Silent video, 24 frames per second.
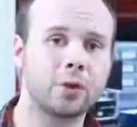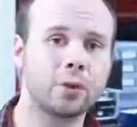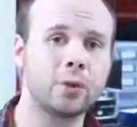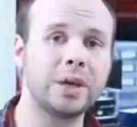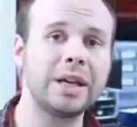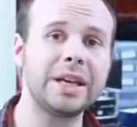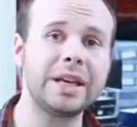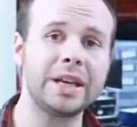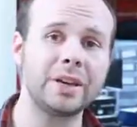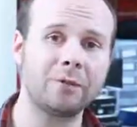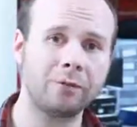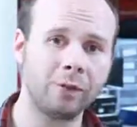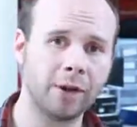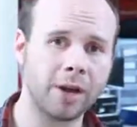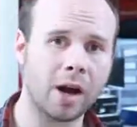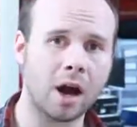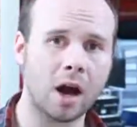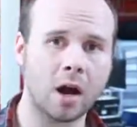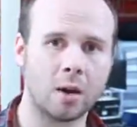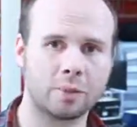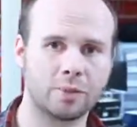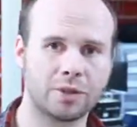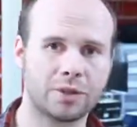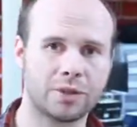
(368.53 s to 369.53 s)
3 different
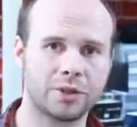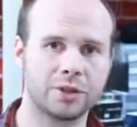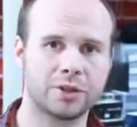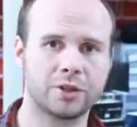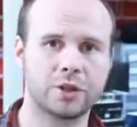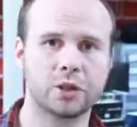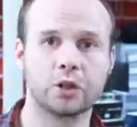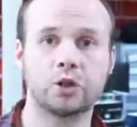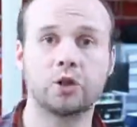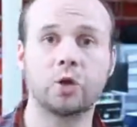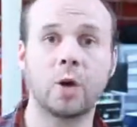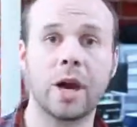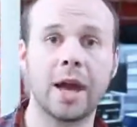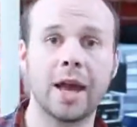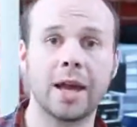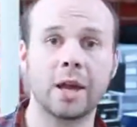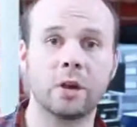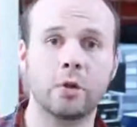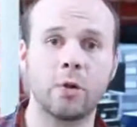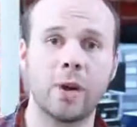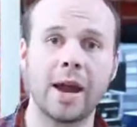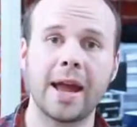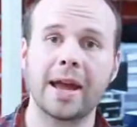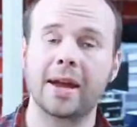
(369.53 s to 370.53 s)
options to try
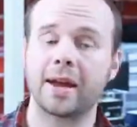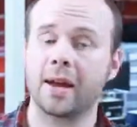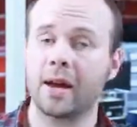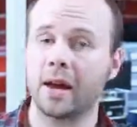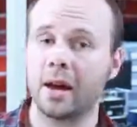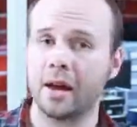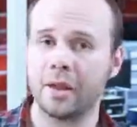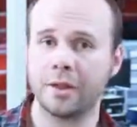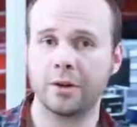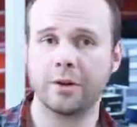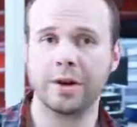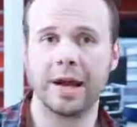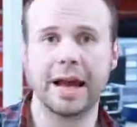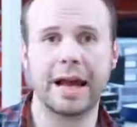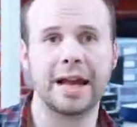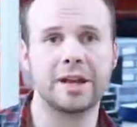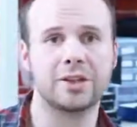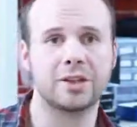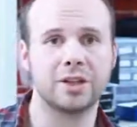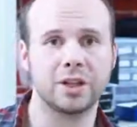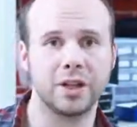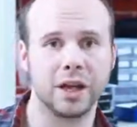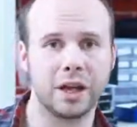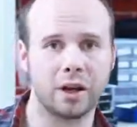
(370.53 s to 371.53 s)
and crack other
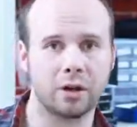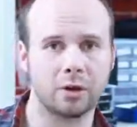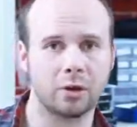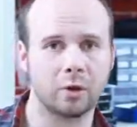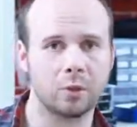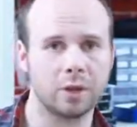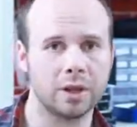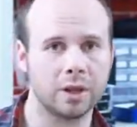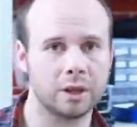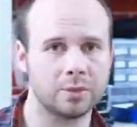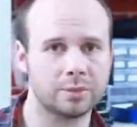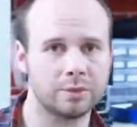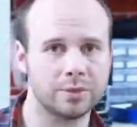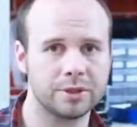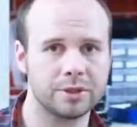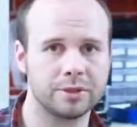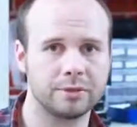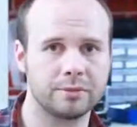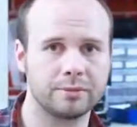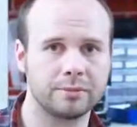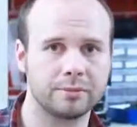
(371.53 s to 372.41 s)
hashing algorithms.